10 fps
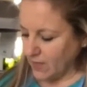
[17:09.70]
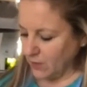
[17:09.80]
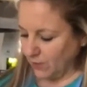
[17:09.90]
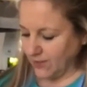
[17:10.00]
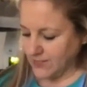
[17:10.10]

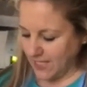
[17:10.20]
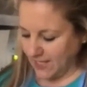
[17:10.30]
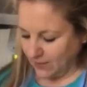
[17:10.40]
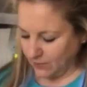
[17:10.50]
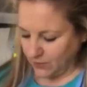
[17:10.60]
you want to take
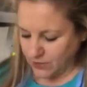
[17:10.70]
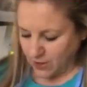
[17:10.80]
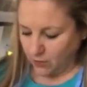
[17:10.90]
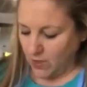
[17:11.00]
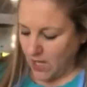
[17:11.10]
out your
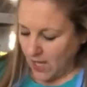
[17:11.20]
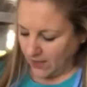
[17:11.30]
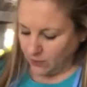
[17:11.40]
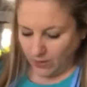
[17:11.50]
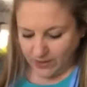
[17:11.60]
dough
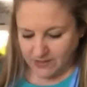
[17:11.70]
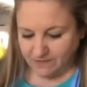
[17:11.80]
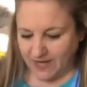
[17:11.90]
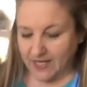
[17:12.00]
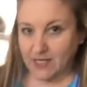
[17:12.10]
and you want to
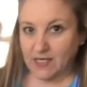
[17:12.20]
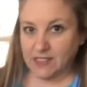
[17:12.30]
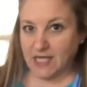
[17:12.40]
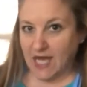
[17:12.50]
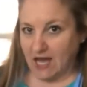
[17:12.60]
divide it
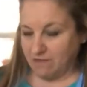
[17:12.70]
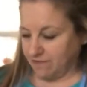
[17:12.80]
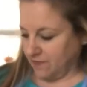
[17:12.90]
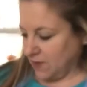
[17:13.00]
into half.